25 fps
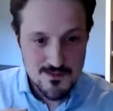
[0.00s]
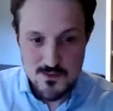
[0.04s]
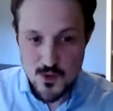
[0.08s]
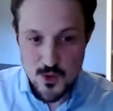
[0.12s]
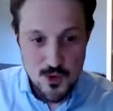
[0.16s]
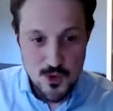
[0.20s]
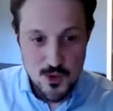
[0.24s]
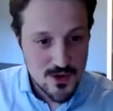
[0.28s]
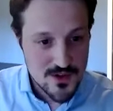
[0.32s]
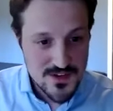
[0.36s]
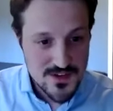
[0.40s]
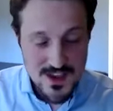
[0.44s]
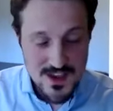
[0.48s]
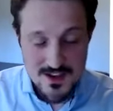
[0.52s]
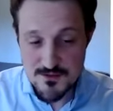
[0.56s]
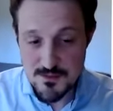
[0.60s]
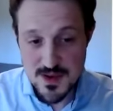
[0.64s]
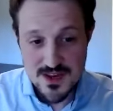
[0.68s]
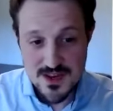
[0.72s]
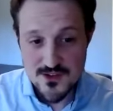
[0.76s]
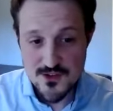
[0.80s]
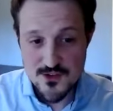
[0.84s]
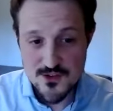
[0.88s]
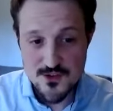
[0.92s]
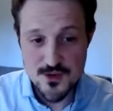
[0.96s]
courts have
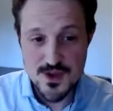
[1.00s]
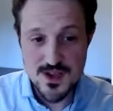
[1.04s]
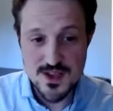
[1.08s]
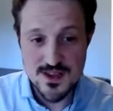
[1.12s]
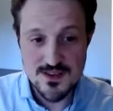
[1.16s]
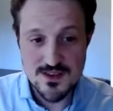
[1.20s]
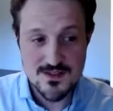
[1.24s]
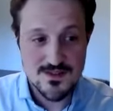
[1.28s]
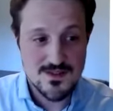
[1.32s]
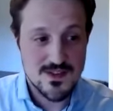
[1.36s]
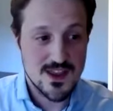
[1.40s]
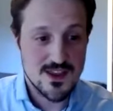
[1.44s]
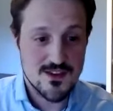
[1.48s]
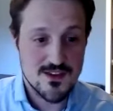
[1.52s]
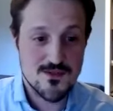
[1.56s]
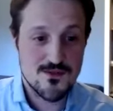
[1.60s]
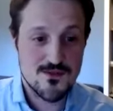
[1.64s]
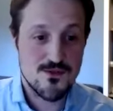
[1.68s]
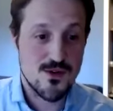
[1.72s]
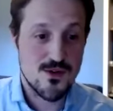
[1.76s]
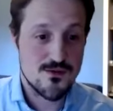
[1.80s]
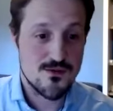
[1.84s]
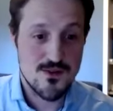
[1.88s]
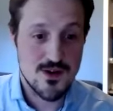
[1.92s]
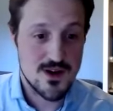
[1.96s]
been doing this
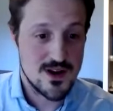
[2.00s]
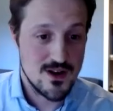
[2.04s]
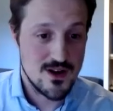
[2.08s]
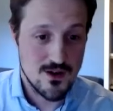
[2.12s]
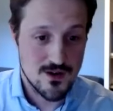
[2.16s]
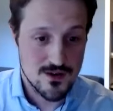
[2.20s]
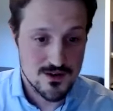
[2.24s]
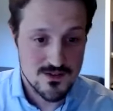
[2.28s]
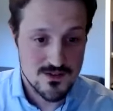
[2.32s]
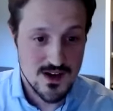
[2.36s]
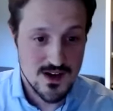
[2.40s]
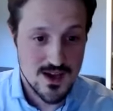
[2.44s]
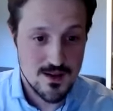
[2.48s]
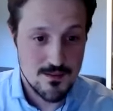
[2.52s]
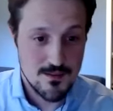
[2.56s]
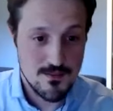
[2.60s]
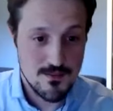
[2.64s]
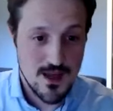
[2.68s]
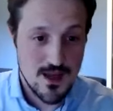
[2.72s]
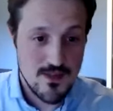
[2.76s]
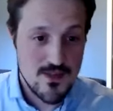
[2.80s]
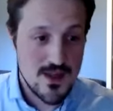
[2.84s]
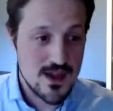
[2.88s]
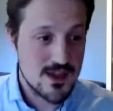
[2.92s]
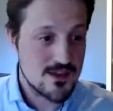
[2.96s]
for a very long time.
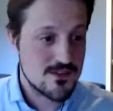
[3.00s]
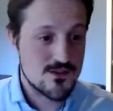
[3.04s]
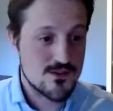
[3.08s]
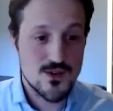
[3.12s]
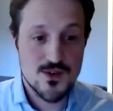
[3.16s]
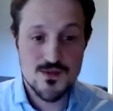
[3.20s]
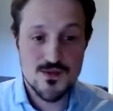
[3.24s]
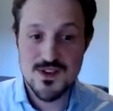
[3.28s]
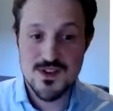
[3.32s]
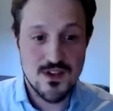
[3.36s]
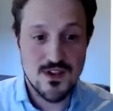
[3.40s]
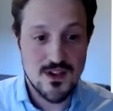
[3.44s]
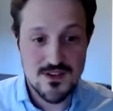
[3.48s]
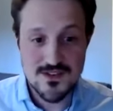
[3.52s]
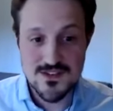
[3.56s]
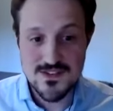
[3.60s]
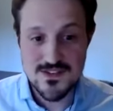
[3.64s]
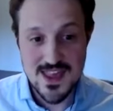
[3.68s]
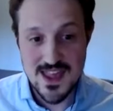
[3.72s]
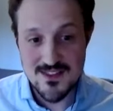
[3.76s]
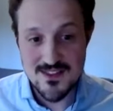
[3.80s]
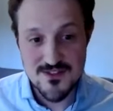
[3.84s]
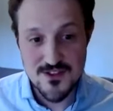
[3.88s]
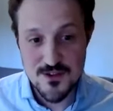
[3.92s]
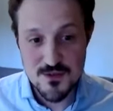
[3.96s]
And there's sort of a
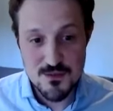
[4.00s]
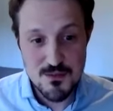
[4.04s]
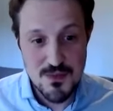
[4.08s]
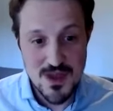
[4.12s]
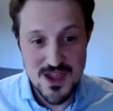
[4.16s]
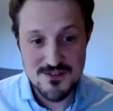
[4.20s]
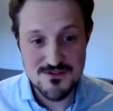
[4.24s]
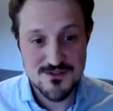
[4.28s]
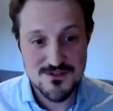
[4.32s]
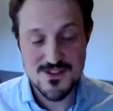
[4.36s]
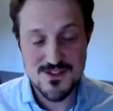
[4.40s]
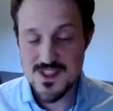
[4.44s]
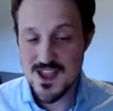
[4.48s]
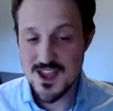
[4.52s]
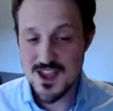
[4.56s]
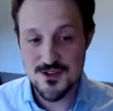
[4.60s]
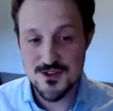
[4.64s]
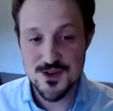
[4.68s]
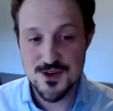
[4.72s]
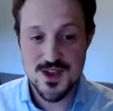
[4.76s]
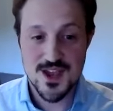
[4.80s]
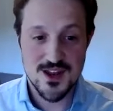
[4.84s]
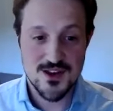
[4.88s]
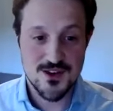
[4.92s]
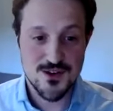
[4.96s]
standard method that
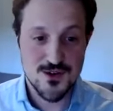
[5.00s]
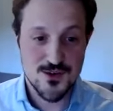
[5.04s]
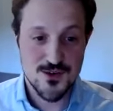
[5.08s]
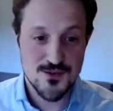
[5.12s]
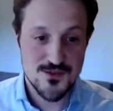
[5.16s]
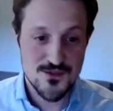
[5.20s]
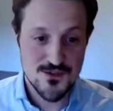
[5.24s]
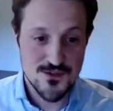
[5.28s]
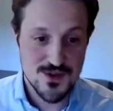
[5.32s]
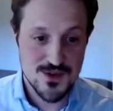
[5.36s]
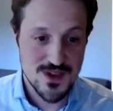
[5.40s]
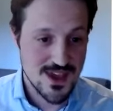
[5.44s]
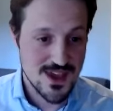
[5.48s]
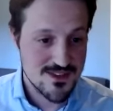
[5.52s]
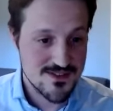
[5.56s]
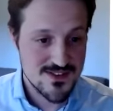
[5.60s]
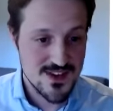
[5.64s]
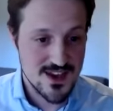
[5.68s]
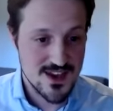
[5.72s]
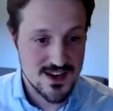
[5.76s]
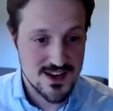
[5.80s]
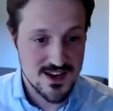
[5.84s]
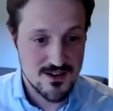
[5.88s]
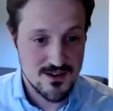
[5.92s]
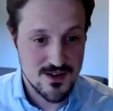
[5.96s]
you can use to get
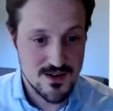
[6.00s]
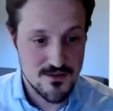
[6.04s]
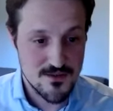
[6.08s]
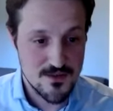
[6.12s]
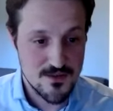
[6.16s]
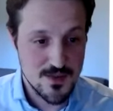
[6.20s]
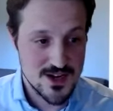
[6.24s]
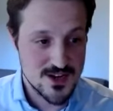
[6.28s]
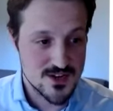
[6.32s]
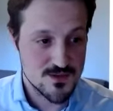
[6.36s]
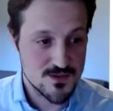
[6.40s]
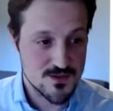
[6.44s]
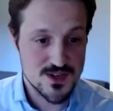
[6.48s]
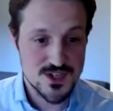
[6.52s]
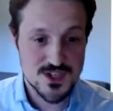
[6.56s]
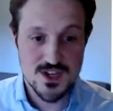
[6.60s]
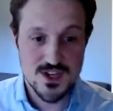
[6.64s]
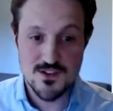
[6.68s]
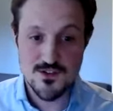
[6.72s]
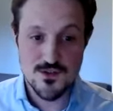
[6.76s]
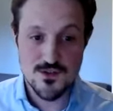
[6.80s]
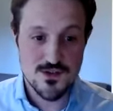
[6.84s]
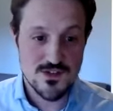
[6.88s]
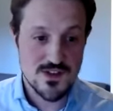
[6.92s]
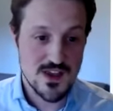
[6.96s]
technical information, which
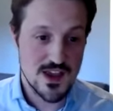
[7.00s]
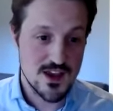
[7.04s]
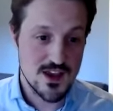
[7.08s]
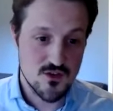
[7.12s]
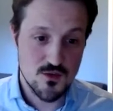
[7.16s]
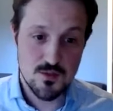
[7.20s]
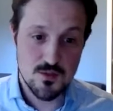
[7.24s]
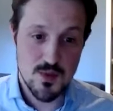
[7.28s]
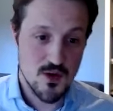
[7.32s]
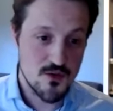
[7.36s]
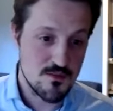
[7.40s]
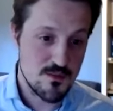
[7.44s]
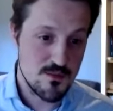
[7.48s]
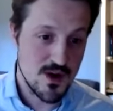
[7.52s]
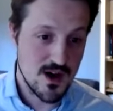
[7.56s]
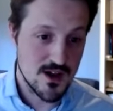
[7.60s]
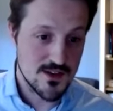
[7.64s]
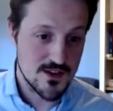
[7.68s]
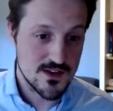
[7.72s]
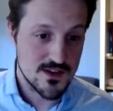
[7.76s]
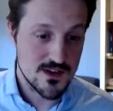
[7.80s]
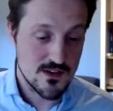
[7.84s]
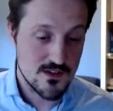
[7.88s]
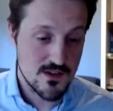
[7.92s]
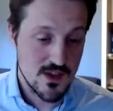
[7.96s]
is you say to both
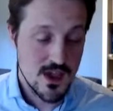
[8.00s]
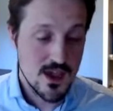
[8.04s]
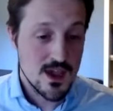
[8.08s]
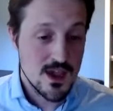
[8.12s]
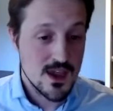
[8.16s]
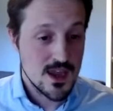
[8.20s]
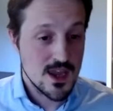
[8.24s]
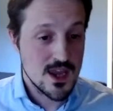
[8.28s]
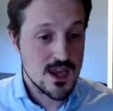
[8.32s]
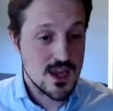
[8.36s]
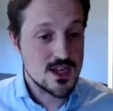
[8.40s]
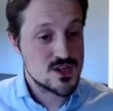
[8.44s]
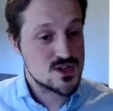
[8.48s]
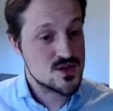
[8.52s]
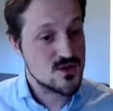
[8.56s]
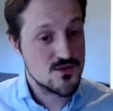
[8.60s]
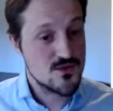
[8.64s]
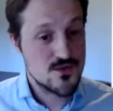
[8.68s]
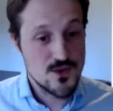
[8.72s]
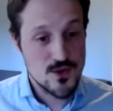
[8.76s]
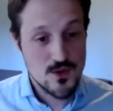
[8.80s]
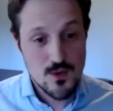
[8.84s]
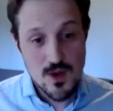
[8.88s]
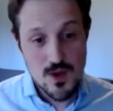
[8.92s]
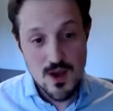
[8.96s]
parties, each of
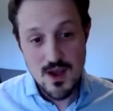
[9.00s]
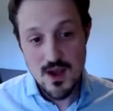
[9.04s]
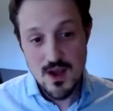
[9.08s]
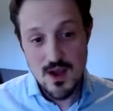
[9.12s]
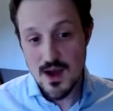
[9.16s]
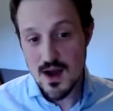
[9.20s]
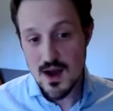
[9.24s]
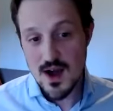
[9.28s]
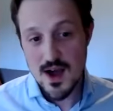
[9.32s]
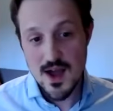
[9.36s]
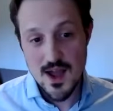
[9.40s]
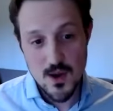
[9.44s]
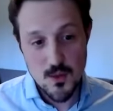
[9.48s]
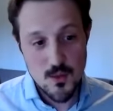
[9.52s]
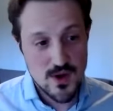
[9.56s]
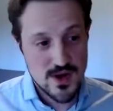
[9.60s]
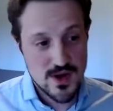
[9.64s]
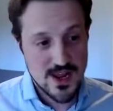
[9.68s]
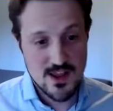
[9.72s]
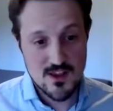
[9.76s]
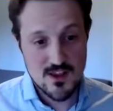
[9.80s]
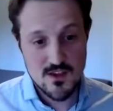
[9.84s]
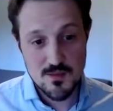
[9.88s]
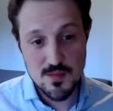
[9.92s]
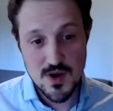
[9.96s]
you hire one
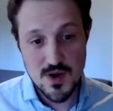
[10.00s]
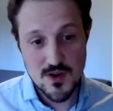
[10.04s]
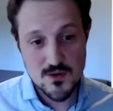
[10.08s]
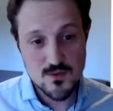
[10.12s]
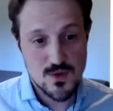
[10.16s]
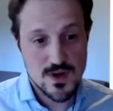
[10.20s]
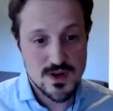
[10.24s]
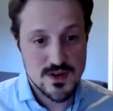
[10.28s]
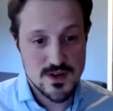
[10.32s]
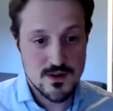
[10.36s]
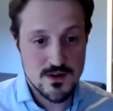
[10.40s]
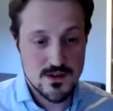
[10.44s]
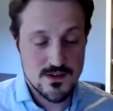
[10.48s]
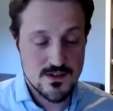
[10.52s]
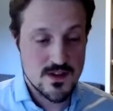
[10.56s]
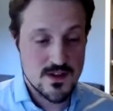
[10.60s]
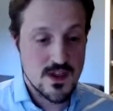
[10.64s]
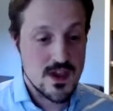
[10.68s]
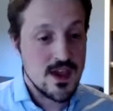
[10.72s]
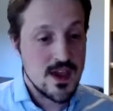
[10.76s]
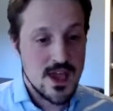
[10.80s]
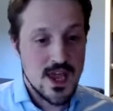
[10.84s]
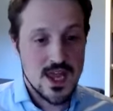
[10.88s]
expert witness.